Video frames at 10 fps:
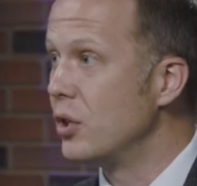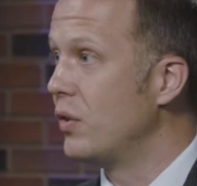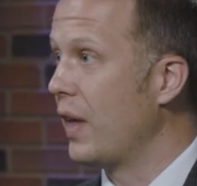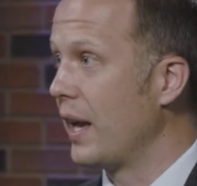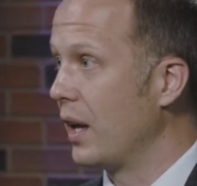
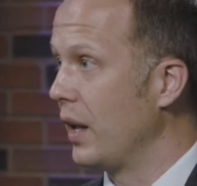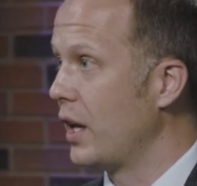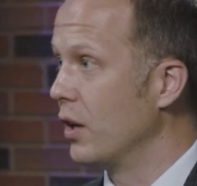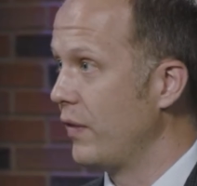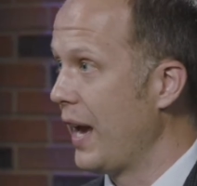to that a
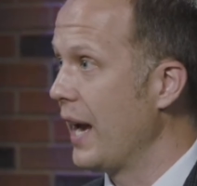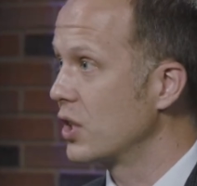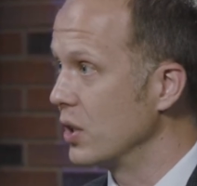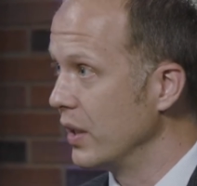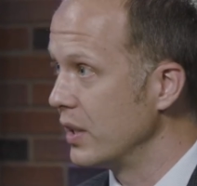layer of
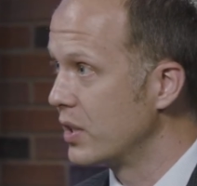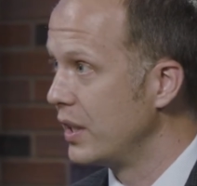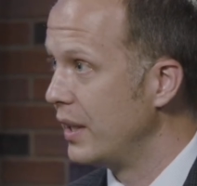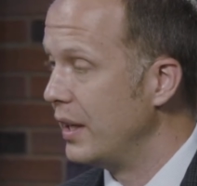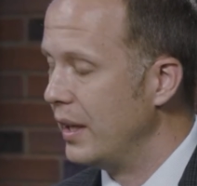
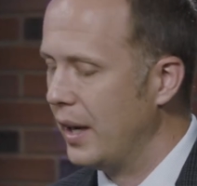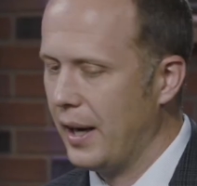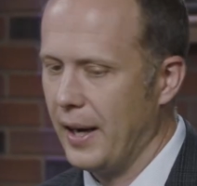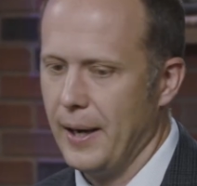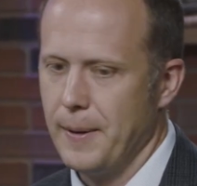excellence. Mm-hmm.
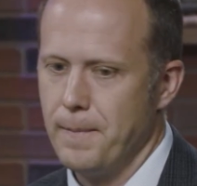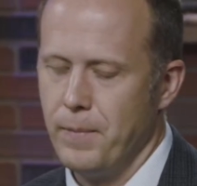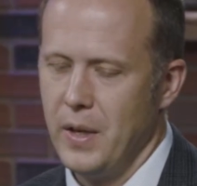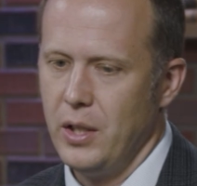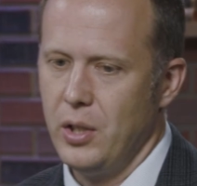
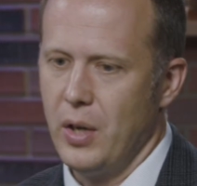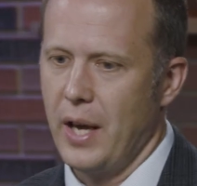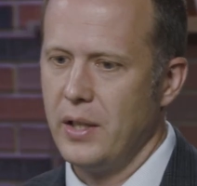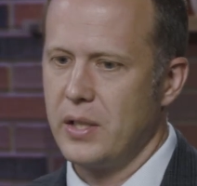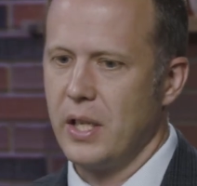Um, you
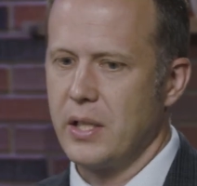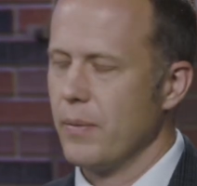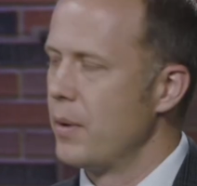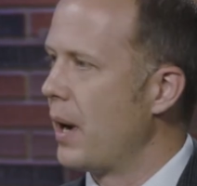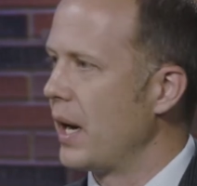said
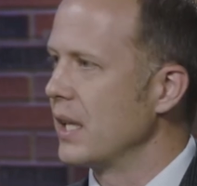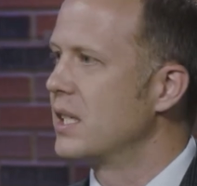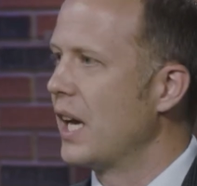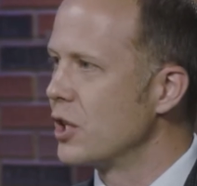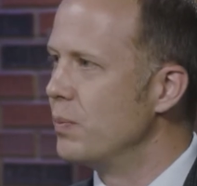something about
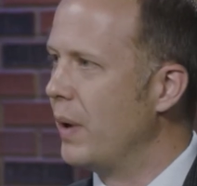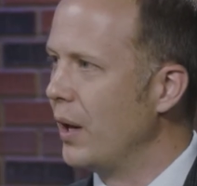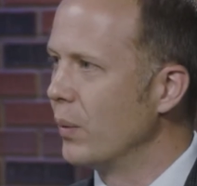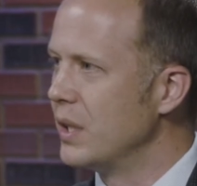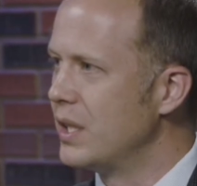
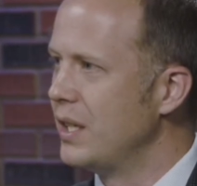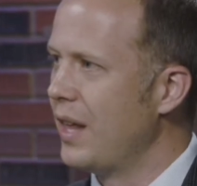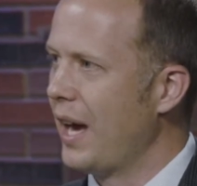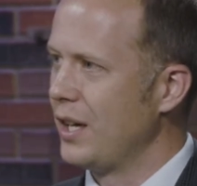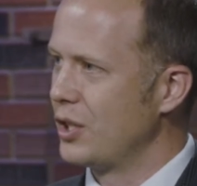assessment. We see
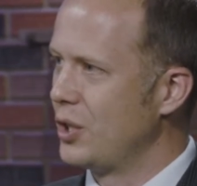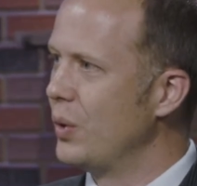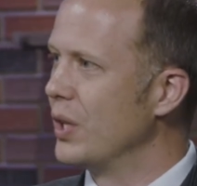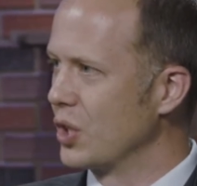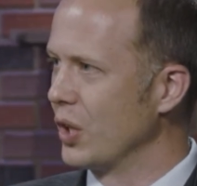that as
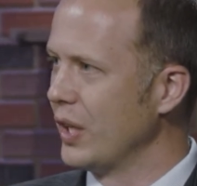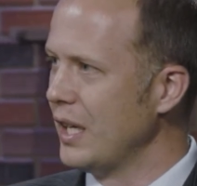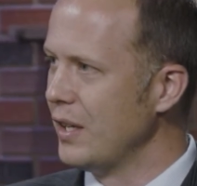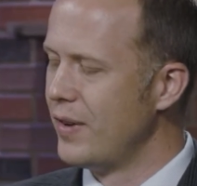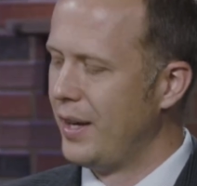students
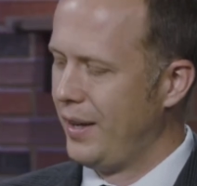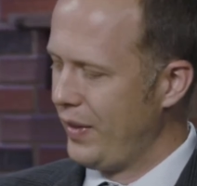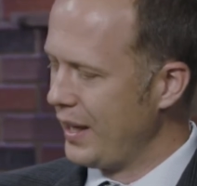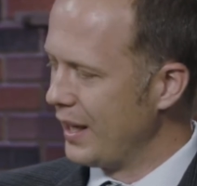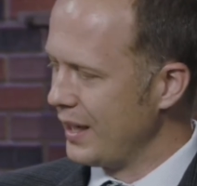leave,
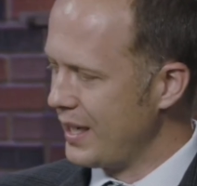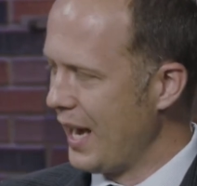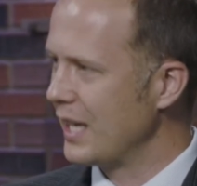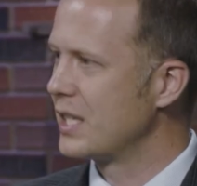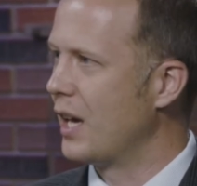they get a
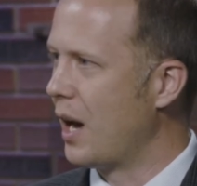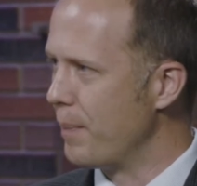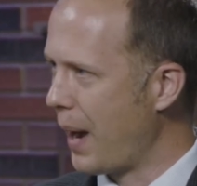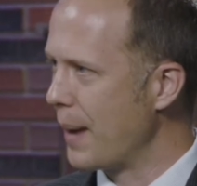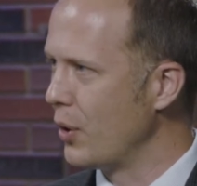test
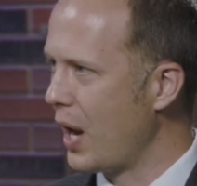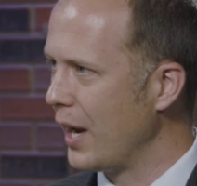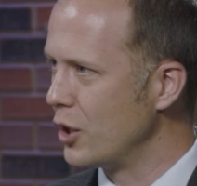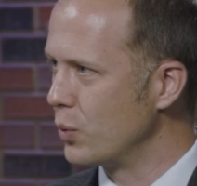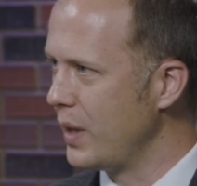on Bible
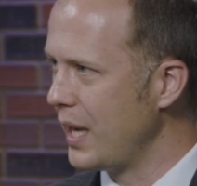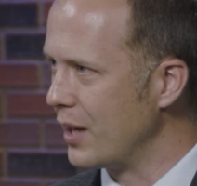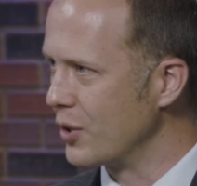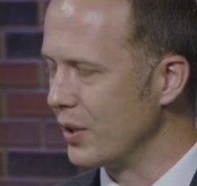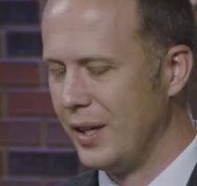knowledge when they
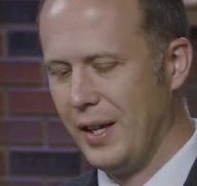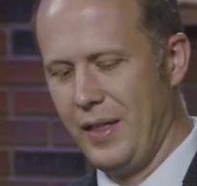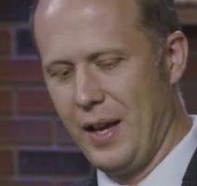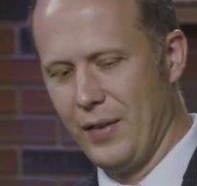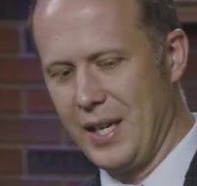enter
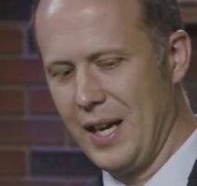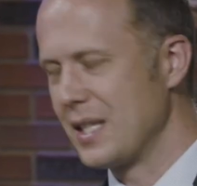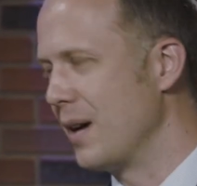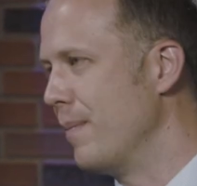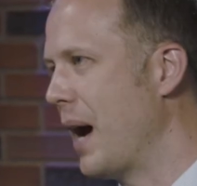they have a
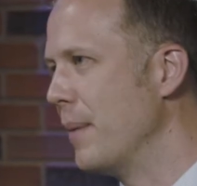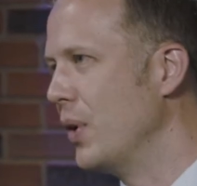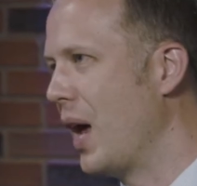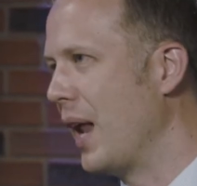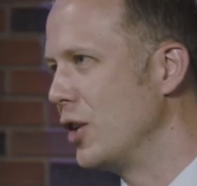test on
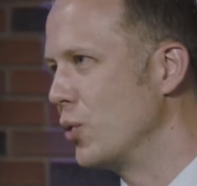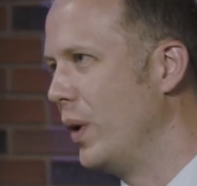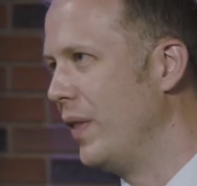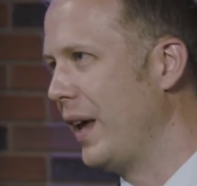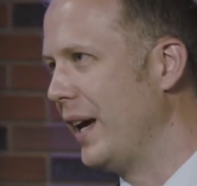Bible knowledge
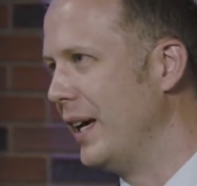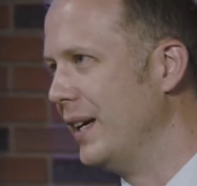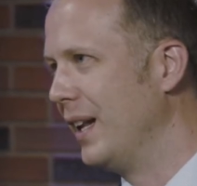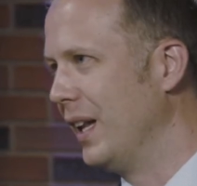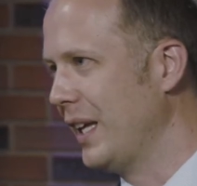when
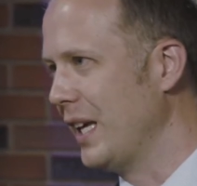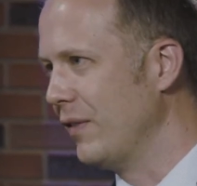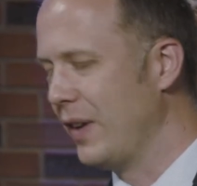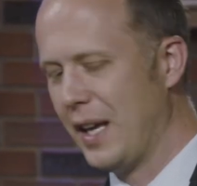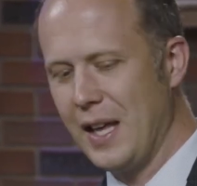they yeah.
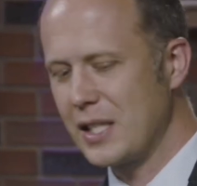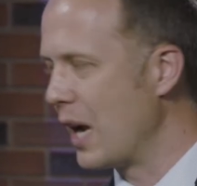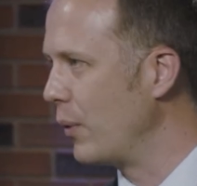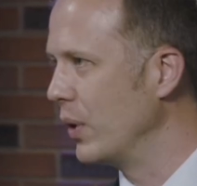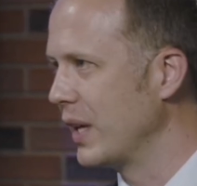leave. And that's
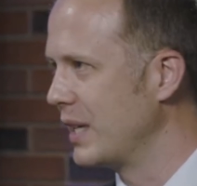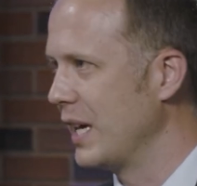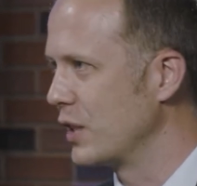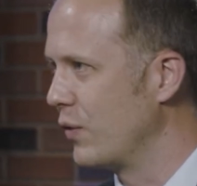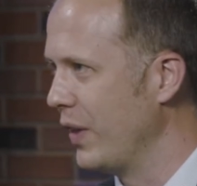not really a
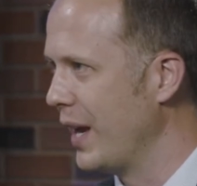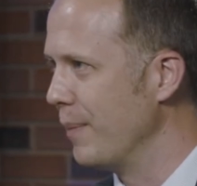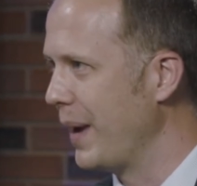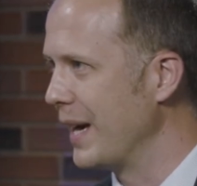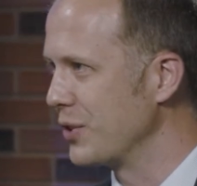test for
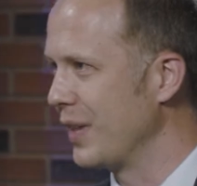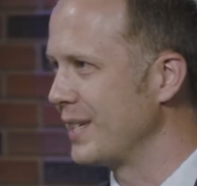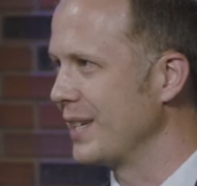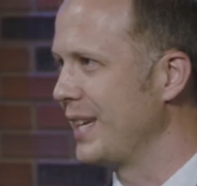them, Pastor. That's,